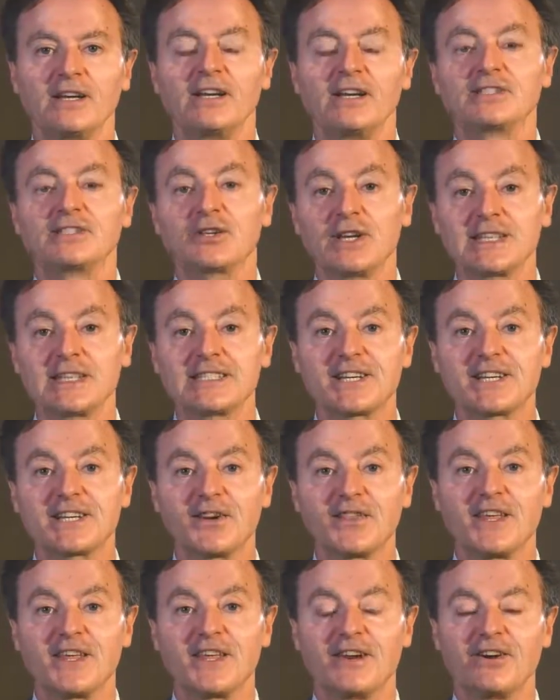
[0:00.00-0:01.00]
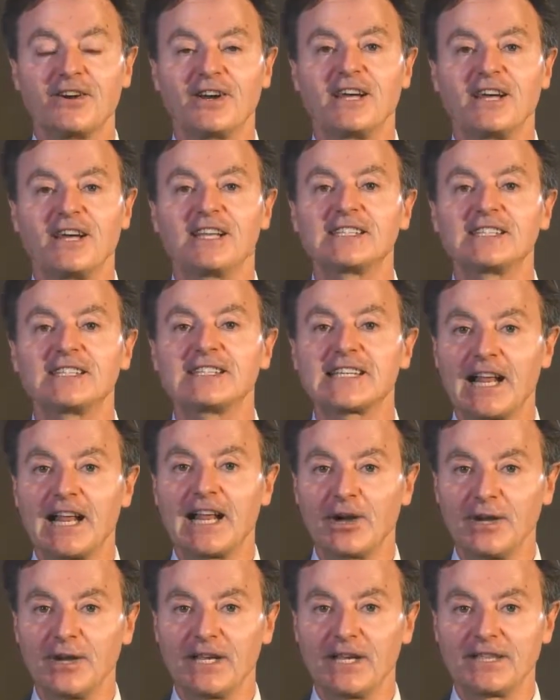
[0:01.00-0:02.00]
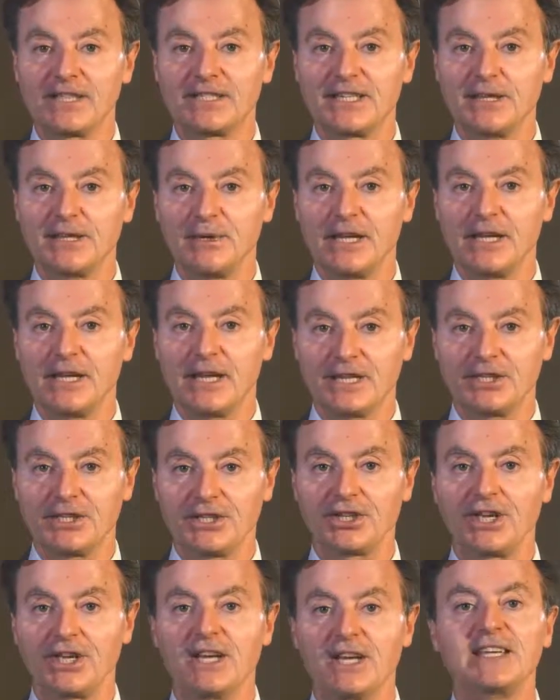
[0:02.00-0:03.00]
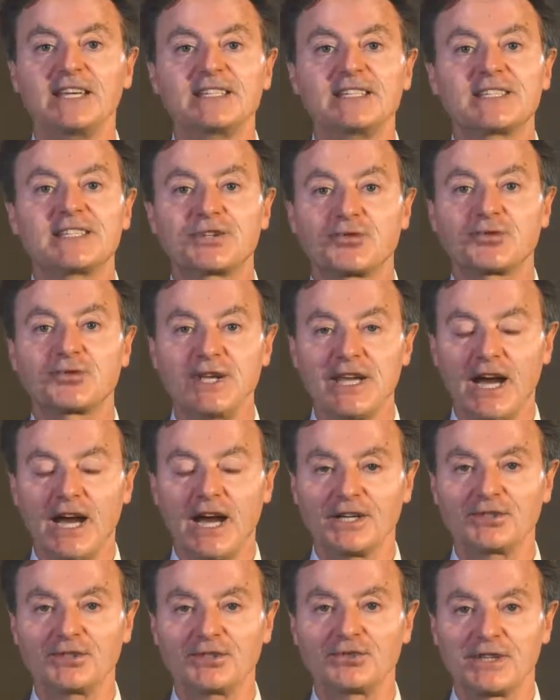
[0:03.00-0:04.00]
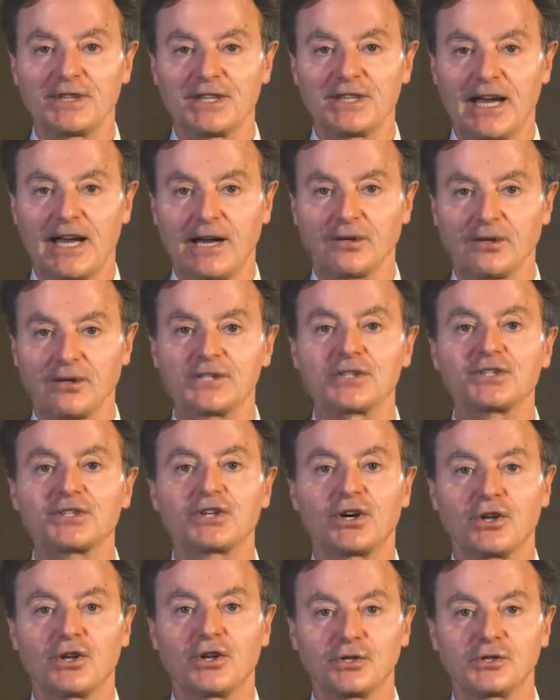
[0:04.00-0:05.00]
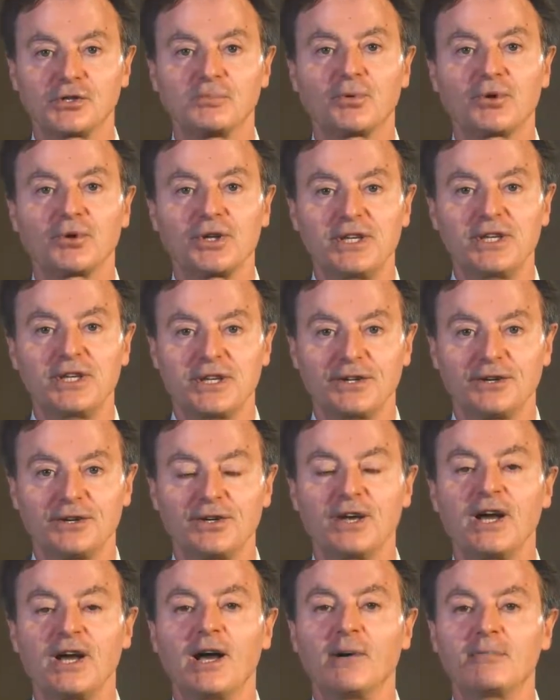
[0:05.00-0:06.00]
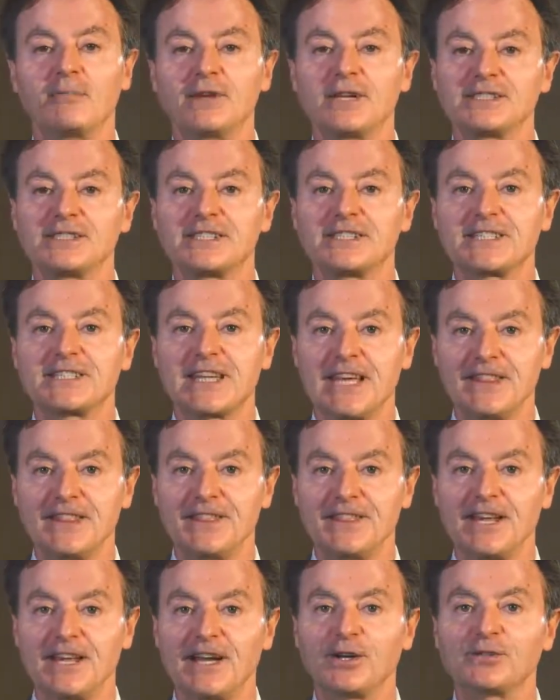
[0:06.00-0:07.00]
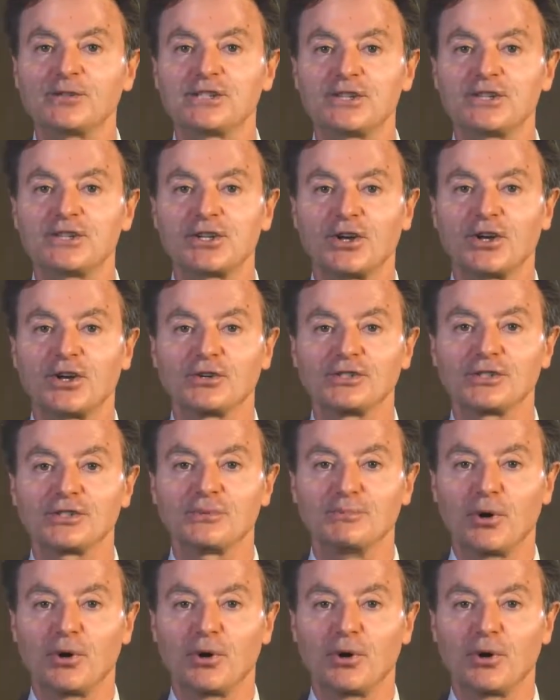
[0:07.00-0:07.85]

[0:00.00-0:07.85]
So let's start there. The salary at TBH is $300,000 per year plus $10,000 in